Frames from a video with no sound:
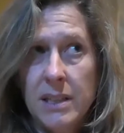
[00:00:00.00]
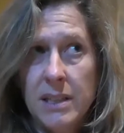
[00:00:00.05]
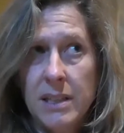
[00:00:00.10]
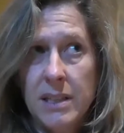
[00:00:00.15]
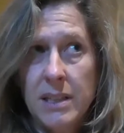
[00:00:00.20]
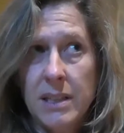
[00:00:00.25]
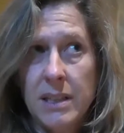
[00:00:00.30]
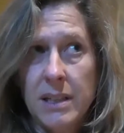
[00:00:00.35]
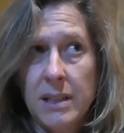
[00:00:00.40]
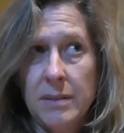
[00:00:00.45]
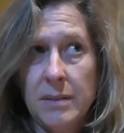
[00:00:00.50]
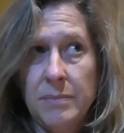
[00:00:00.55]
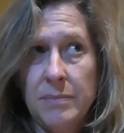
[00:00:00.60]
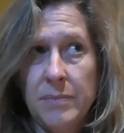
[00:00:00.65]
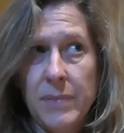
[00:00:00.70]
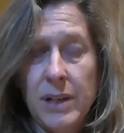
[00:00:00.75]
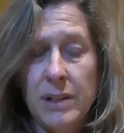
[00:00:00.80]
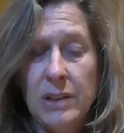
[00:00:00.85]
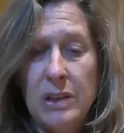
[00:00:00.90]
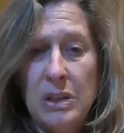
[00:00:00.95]

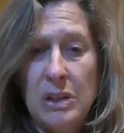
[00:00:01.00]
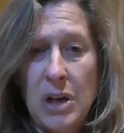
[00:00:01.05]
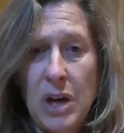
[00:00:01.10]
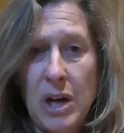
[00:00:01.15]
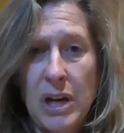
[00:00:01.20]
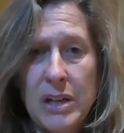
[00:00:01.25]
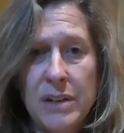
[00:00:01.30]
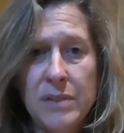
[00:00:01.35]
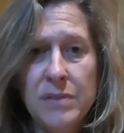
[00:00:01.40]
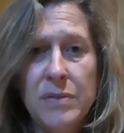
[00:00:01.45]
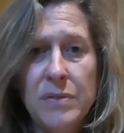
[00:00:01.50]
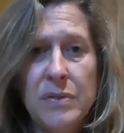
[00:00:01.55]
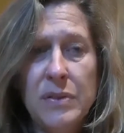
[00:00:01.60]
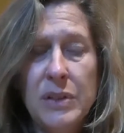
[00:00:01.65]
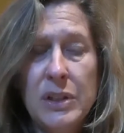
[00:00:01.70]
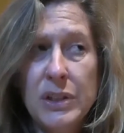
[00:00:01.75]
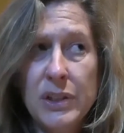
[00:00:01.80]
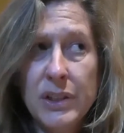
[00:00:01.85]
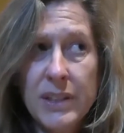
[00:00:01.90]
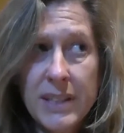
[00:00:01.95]
A lot of
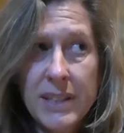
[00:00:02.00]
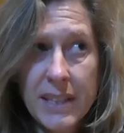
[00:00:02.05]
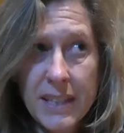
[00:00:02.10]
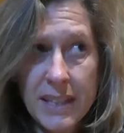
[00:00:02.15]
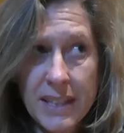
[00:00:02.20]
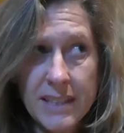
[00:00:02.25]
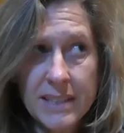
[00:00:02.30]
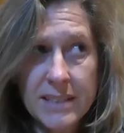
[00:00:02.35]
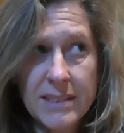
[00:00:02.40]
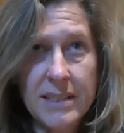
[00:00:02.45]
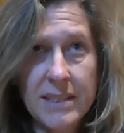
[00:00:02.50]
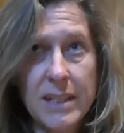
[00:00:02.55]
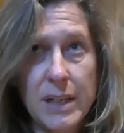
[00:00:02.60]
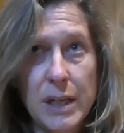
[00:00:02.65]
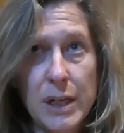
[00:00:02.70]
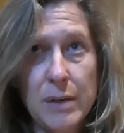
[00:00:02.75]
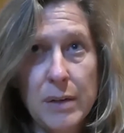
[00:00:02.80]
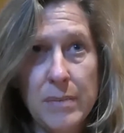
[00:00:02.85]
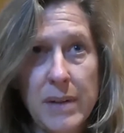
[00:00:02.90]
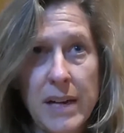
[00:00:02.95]
good things
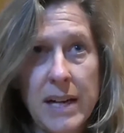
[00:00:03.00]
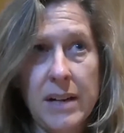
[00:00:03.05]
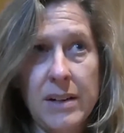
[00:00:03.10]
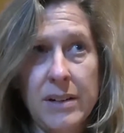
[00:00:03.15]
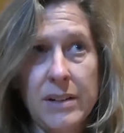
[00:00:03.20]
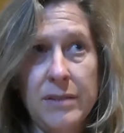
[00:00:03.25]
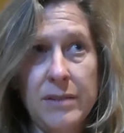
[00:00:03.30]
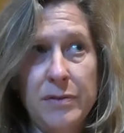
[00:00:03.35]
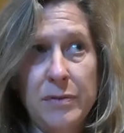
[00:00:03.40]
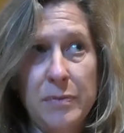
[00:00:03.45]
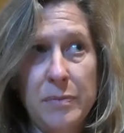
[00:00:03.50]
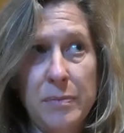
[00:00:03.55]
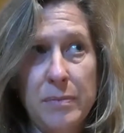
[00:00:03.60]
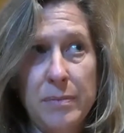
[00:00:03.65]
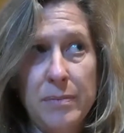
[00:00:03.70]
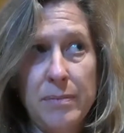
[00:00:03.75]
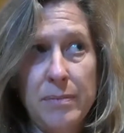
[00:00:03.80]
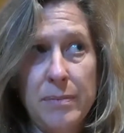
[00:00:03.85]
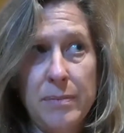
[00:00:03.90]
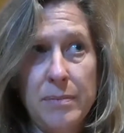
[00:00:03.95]
come out of
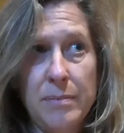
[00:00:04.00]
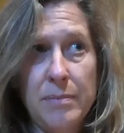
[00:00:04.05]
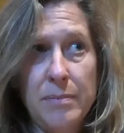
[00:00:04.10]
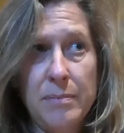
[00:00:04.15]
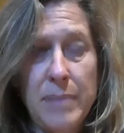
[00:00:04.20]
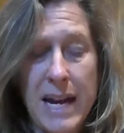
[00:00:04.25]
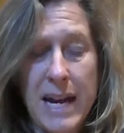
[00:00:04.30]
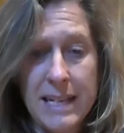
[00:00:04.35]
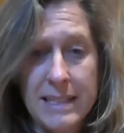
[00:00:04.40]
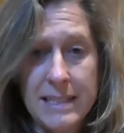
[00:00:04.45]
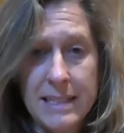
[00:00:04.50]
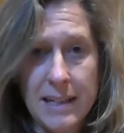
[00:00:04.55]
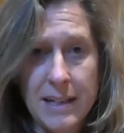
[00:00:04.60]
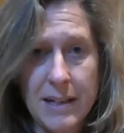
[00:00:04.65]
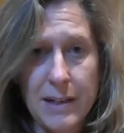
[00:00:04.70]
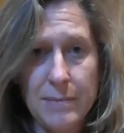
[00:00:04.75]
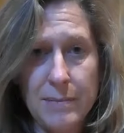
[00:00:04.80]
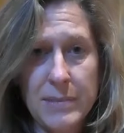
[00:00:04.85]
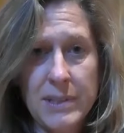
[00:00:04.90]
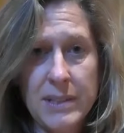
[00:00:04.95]
bad
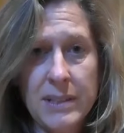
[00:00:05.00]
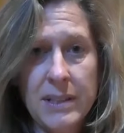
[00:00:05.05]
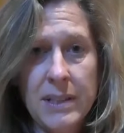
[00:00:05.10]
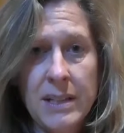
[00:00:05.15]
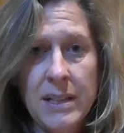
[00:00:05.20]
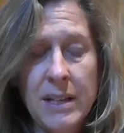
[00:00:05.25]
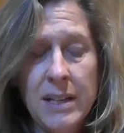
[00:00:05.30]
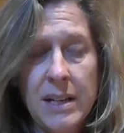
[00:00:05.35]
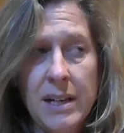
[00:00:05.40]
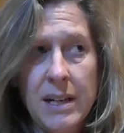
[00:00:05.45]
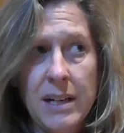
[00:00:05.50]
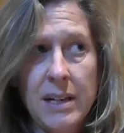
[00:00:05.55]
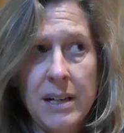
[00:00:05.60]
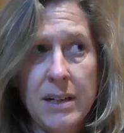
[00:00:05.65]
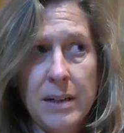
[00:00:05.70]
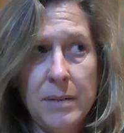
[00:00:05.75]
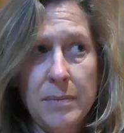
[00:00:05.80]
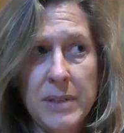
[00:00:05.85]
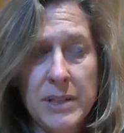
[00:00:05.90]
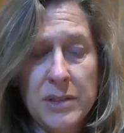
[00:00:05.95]
times,
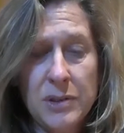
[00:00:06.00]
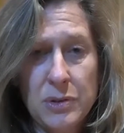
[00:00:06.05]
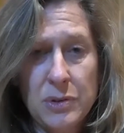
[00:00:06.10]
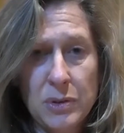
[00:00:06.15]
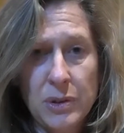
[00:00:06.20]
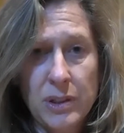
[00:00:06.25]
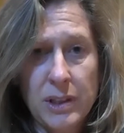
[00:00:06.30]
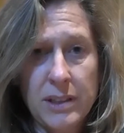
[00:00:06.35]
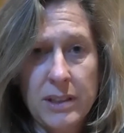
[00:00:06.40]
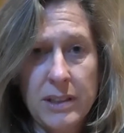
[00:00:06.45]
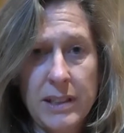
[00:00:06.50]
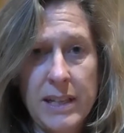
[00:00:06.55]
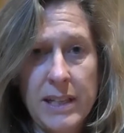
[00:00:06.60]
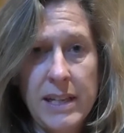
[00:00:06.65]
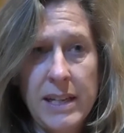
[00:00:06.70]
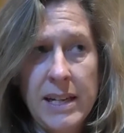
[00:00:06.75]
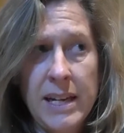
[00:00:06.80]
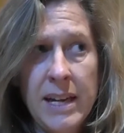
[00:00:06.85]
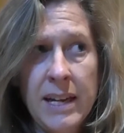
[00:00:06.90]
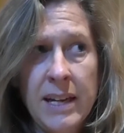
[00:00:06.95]

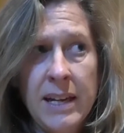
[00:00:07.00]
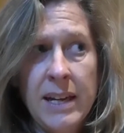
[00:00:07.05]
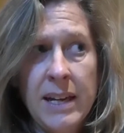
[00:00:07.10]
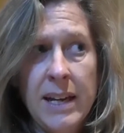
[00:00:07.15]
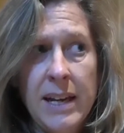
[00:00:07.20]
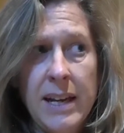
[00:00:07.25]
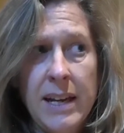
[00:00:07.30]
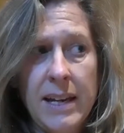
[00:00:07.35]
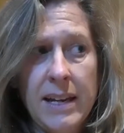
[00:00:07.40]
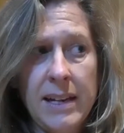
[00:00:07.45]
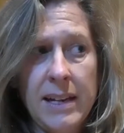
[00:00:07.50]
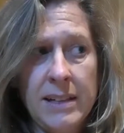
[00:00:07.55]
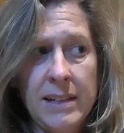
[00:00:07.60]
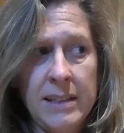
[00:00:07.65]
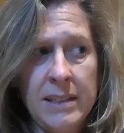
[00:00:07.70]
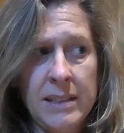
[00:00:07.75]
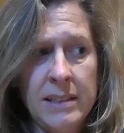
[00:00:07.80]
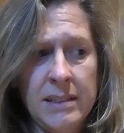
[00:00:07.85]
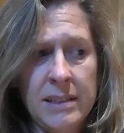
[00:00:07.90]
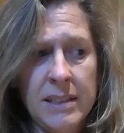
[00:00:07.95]
historically,
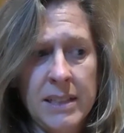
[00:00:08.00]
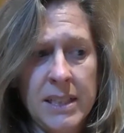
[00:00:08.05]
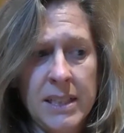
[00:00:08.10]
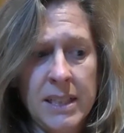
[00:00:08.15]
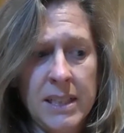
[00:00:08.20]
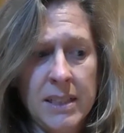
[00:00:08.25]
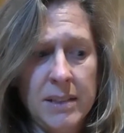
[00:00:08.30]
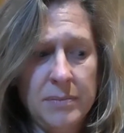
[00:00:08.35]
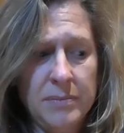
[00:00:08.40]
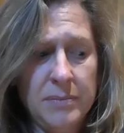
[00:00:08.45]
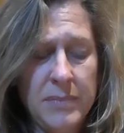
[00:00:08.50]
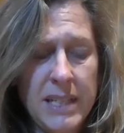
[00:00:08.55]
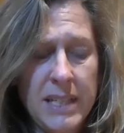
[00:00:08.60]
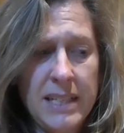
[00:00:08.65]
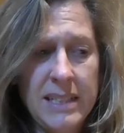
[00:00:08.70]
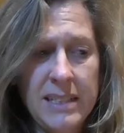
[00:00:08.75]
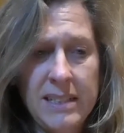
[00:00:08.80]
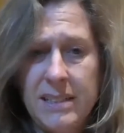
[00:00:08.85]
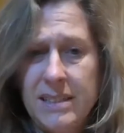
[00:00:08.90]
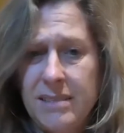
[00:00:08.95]
and
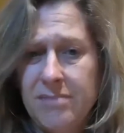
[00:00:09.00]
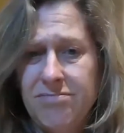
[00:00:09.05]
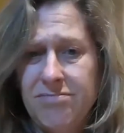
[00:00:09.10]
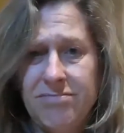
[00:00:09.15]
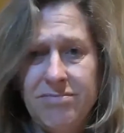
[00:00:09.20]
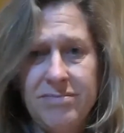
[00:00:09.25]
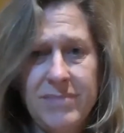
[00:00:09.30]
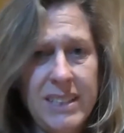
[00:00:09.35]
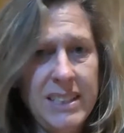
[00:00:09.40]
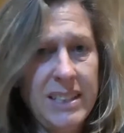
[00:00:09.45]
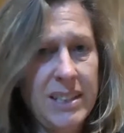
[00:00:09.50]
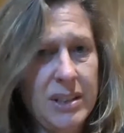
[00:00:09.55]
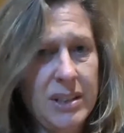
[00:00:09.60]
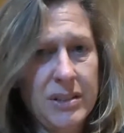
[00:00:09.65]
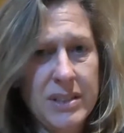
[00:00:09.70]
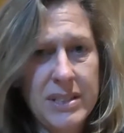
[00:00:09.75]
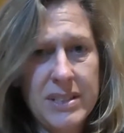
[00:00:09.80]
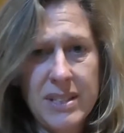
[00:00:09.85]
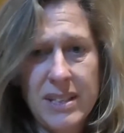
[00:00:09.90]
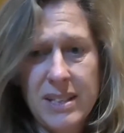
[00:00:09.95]

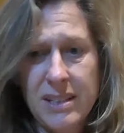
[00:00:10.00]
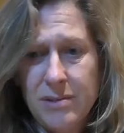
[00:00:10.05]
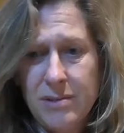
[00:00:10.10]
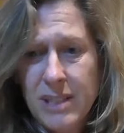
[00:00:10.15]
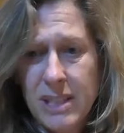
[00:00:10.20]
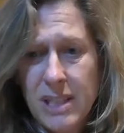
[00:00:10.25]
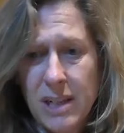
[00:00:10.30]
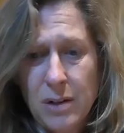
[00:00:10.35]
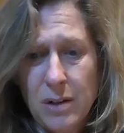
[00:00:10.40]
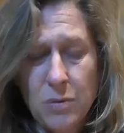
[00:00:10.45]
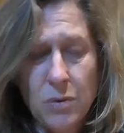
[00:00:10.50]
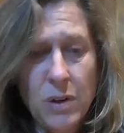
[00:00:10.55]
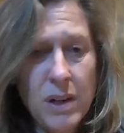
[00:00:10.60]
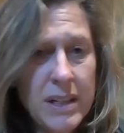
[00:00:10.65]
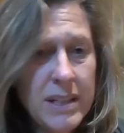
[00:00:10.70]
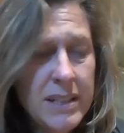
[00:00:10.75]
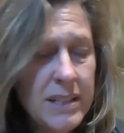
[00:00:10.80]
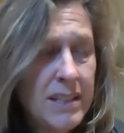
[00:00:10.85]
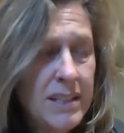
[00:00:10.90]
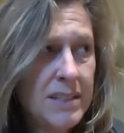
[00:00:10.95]
it's not what God
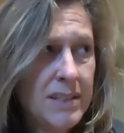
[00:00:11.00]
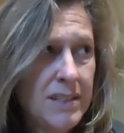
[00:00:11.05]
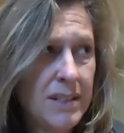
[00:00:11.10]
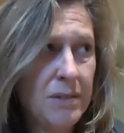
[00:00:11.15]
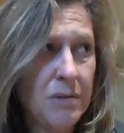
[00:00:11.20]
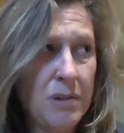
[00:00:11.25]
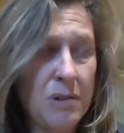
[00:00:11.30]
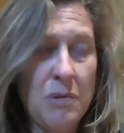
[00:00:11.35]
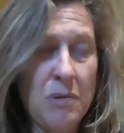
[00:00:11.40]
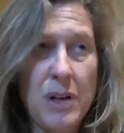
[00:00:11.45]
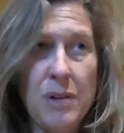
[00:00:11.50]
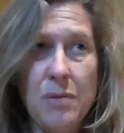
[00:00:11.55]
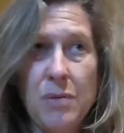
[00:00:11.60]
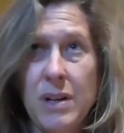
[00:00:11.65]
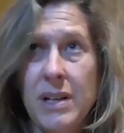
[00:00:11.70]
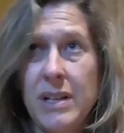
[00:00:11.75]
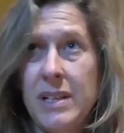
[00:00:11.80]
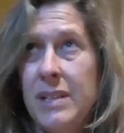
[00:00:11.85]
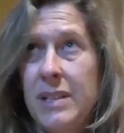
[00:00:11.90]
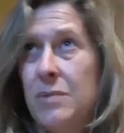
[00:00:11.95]
wanted. It's not what we
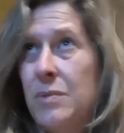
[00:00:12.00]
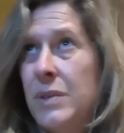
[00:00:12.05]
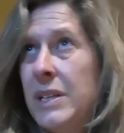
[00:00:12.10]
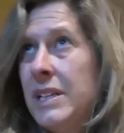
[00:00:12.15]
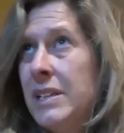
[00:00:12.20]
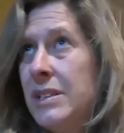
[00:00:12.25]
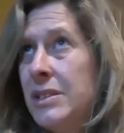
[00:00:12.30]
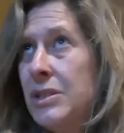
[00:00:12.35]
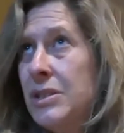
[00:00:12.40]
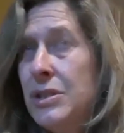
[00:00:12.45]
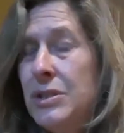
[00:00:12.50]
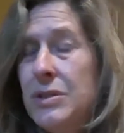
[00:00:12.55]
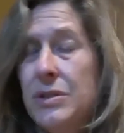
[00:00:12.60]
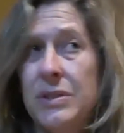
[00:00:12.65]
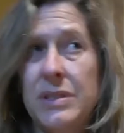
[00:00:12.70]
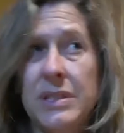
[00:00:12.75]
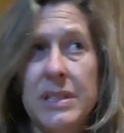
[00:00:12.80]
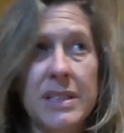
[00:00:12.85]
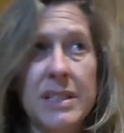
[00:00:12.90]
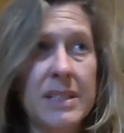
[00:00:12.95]
wanted. We didn't
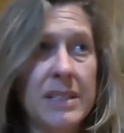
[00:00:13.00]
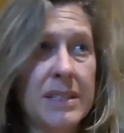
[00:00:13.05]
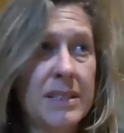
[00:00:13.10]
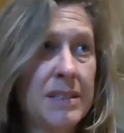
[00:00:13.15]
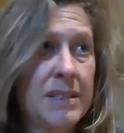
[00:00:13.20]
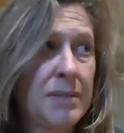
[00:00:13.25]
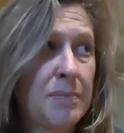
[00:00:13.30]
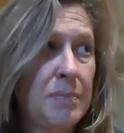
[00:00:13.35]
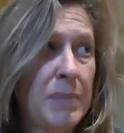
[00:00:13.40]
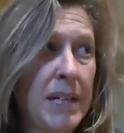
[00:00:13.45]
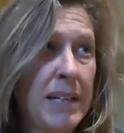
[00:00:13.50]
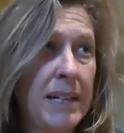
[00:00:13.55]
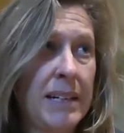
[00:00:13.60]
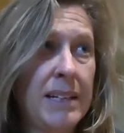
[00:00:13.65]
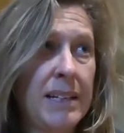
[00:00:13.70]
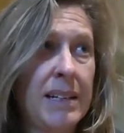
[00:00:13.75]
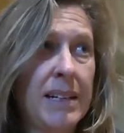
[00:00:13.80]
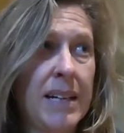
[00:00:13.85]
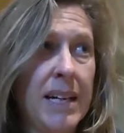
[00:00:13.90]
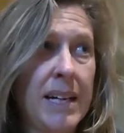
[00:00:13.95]
choose this, but
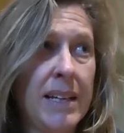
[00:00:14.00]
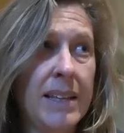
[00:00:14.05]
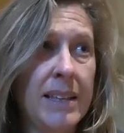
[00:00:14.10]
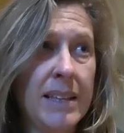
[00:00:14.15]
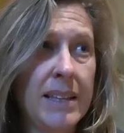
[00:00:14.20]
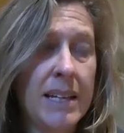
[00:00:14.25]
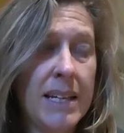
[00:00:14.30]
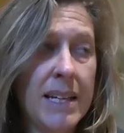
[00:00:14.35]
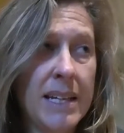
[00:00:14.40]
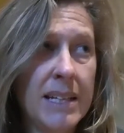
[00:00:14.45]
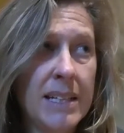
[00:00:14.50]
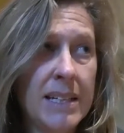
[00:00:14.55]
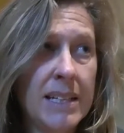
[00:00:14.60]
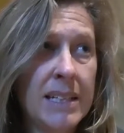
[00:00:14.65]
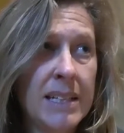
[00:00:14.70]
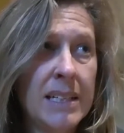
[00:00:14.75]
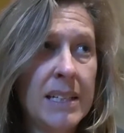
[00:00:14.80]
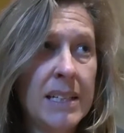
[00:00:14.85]
I think